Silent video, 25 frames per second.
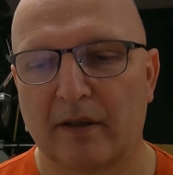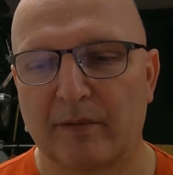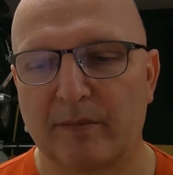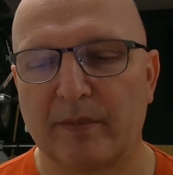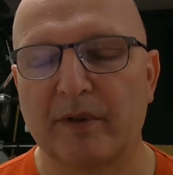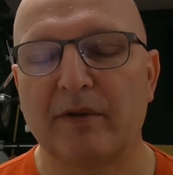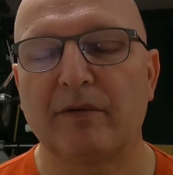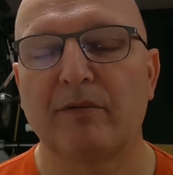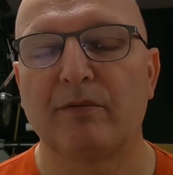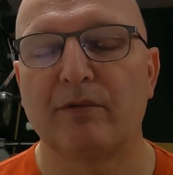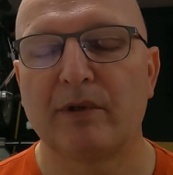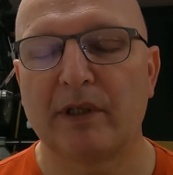
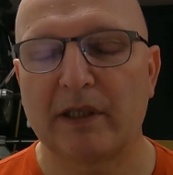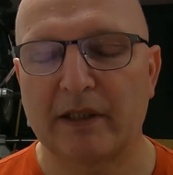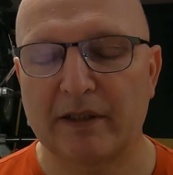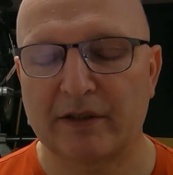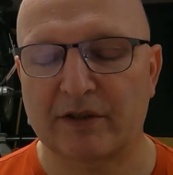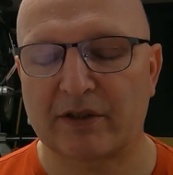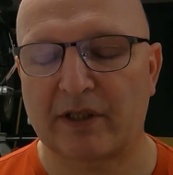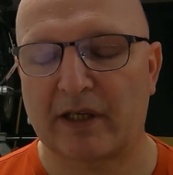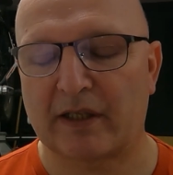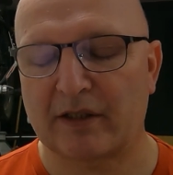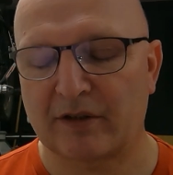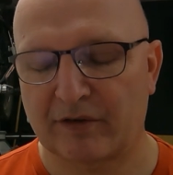really
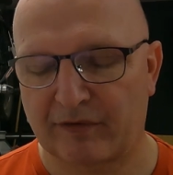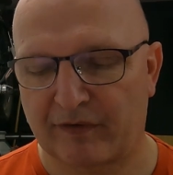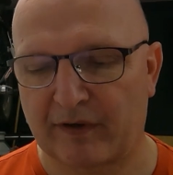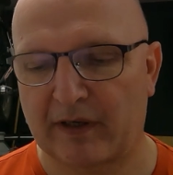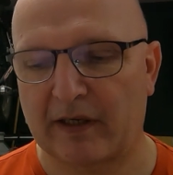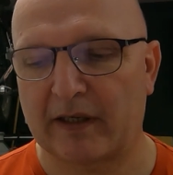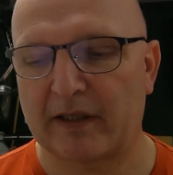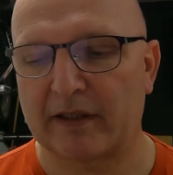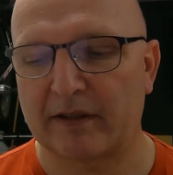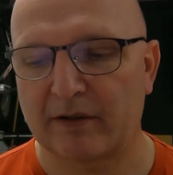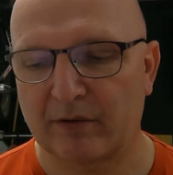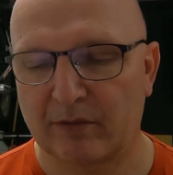
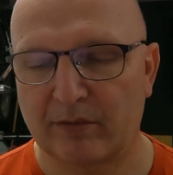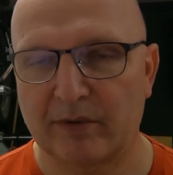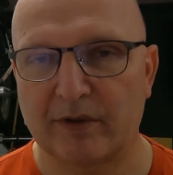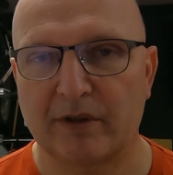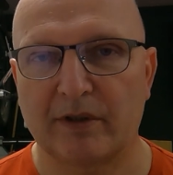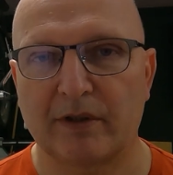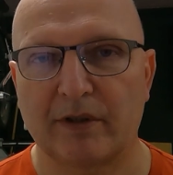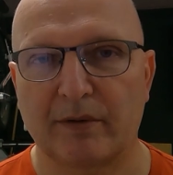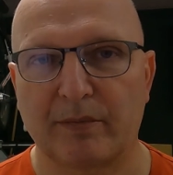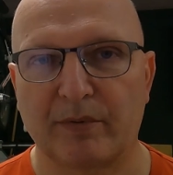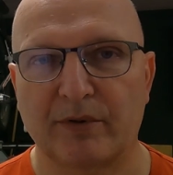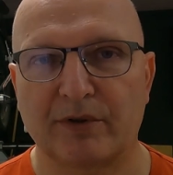satisfied
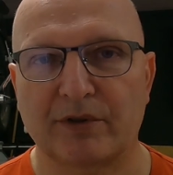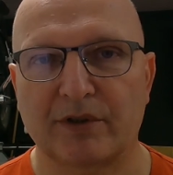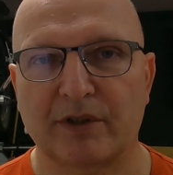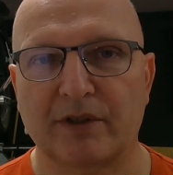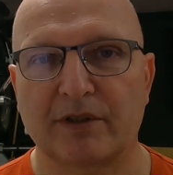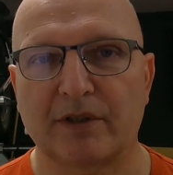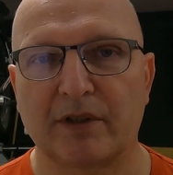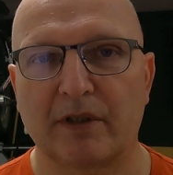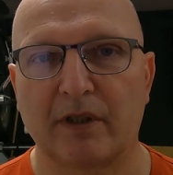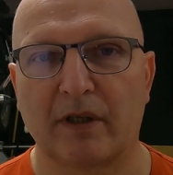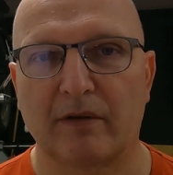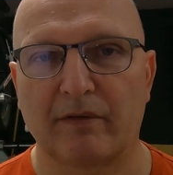with the
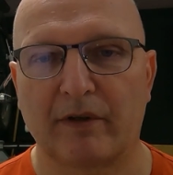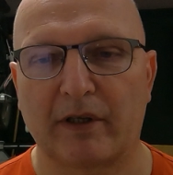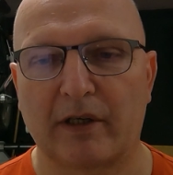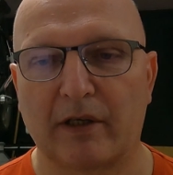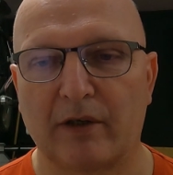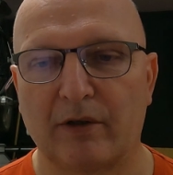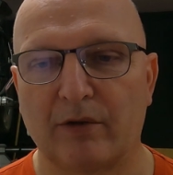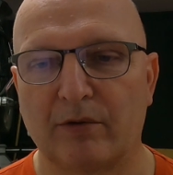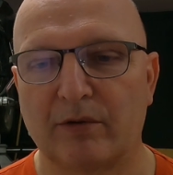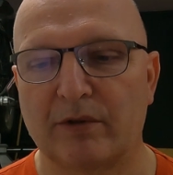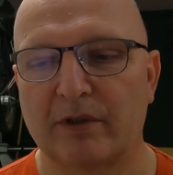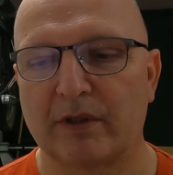precision of that
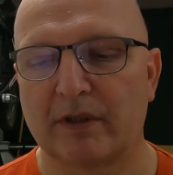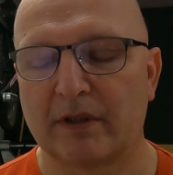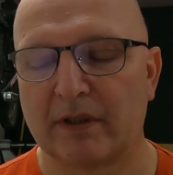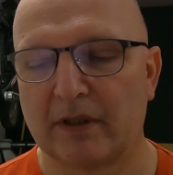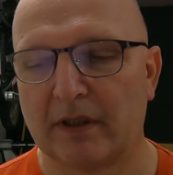load.